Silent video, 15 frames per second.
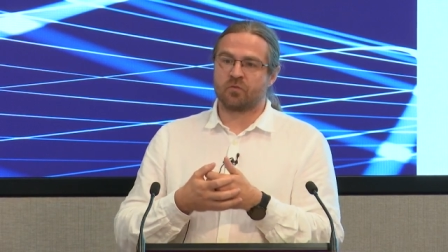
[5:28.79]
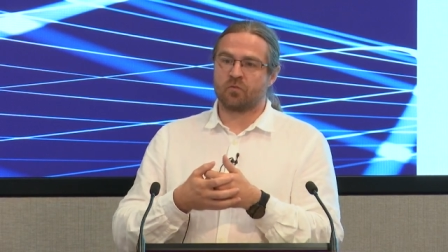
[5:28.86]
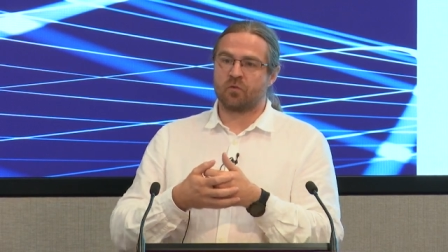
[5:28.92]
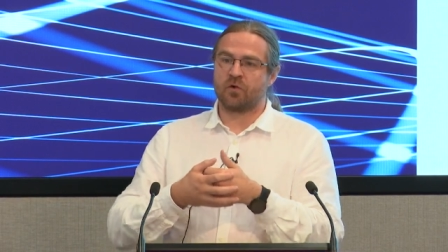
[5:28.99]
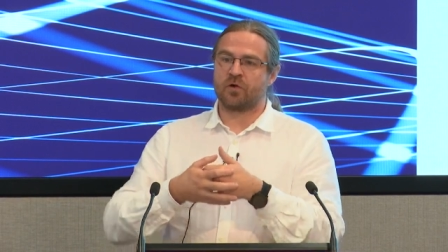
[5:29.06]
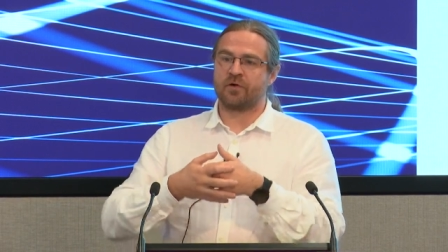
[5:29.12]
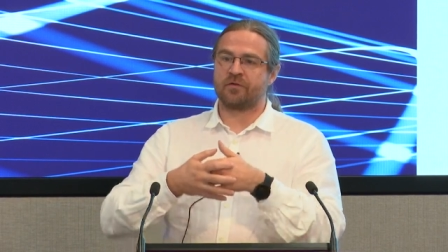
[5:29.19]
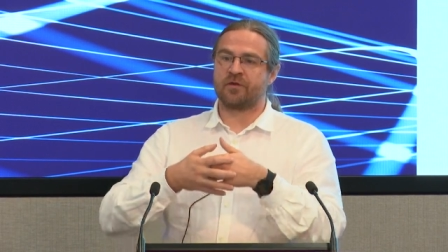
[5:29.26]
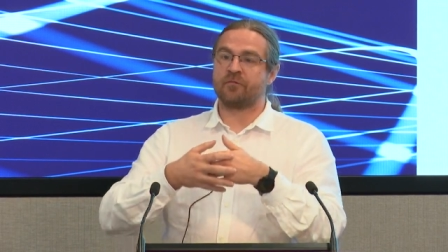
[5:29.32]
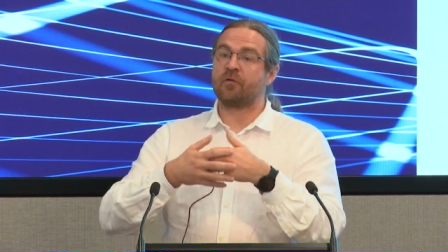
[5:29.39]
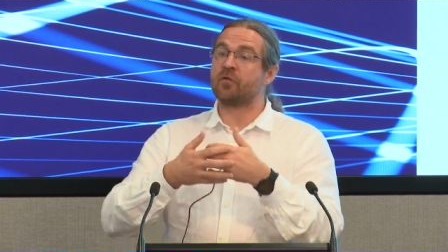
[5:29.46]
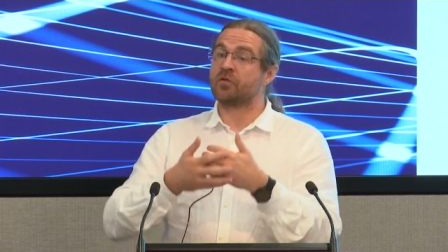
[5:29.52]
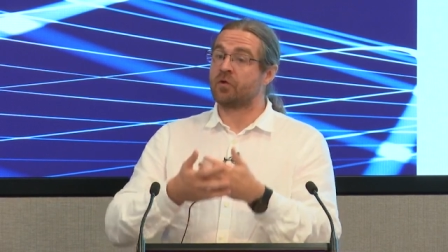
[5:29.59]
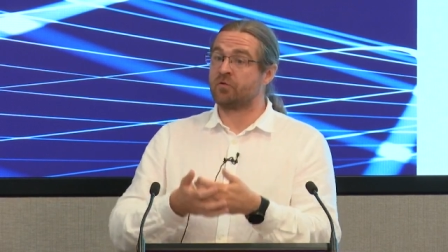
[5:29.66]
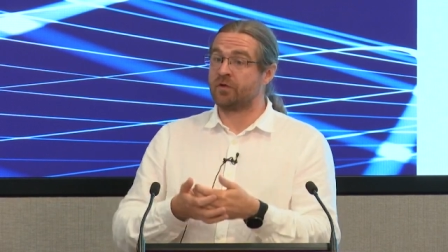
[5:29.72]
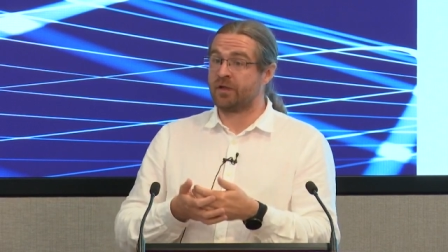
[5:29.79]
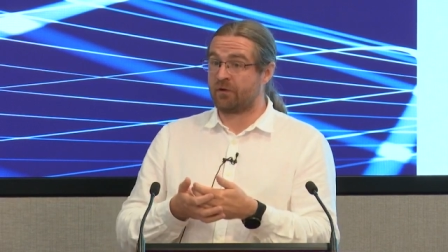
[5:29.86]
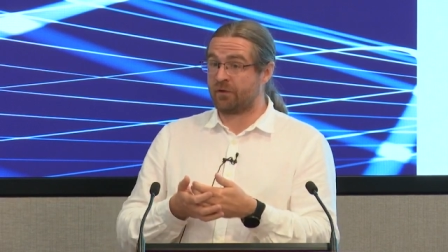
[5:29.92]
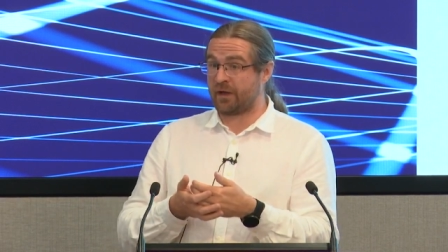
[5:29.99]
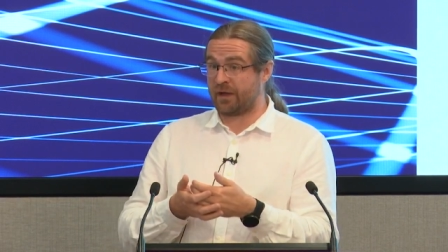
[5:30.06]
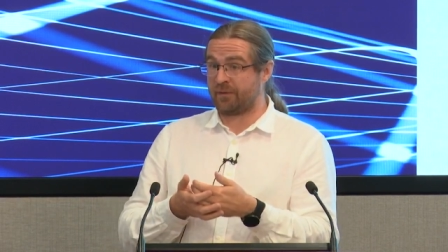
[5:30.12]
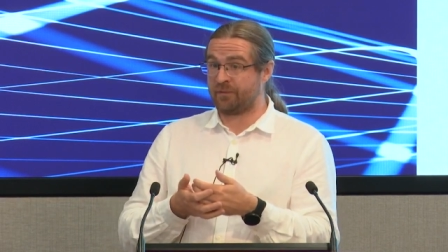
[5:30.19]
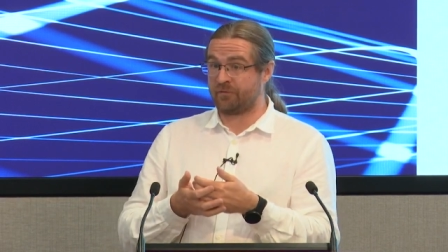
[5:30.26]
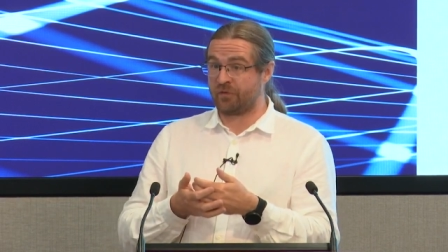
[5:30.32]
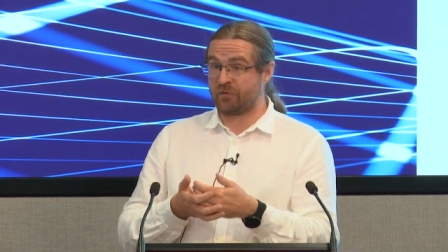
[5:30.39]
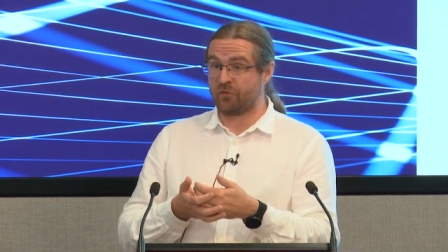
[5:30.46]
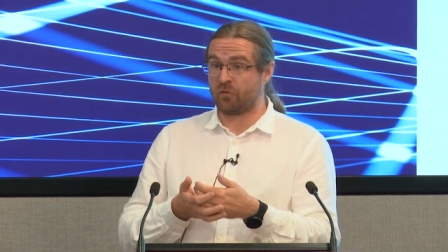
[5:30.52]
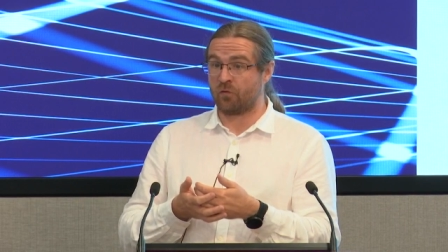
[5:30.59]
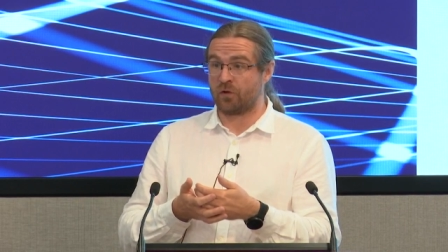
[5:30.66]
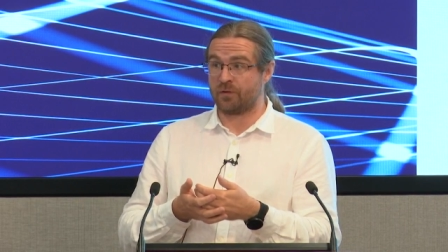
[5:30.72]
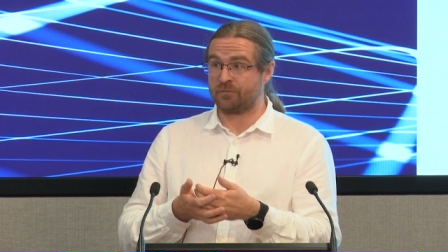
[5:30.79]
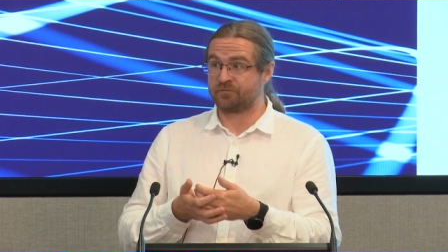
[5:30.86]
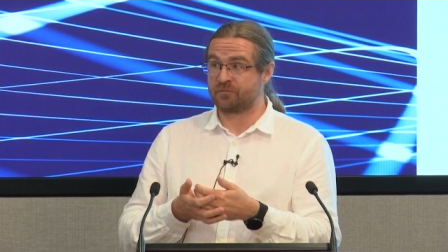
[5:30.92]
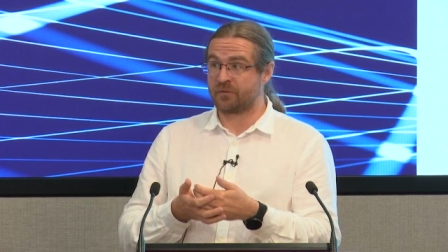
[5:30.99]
where there was only IPv4.